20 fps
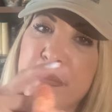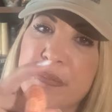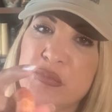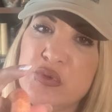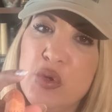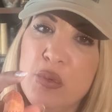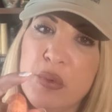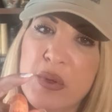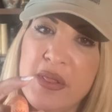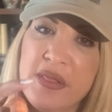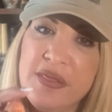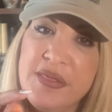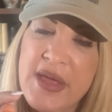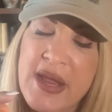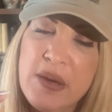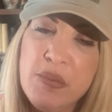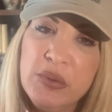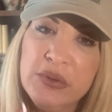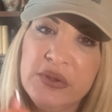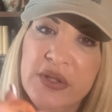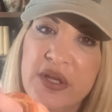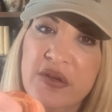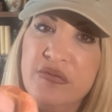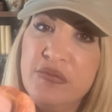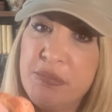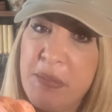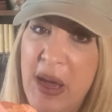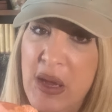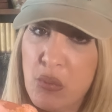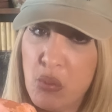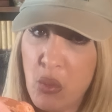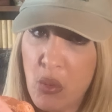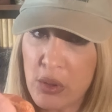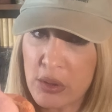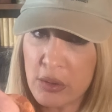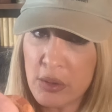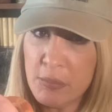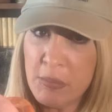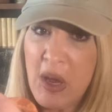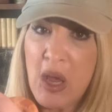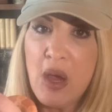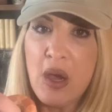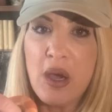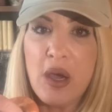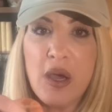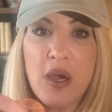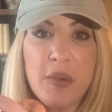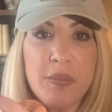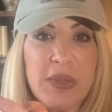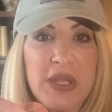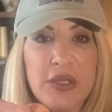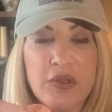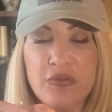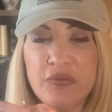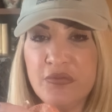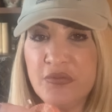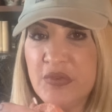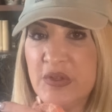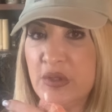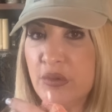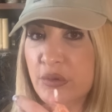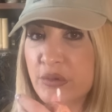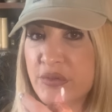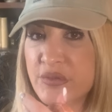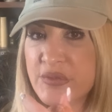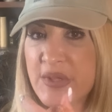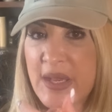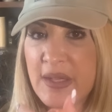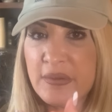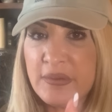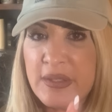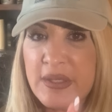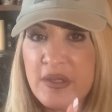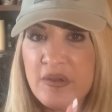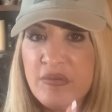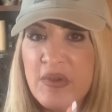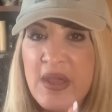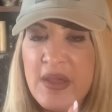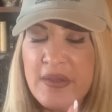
So they would live by water, in fields they live.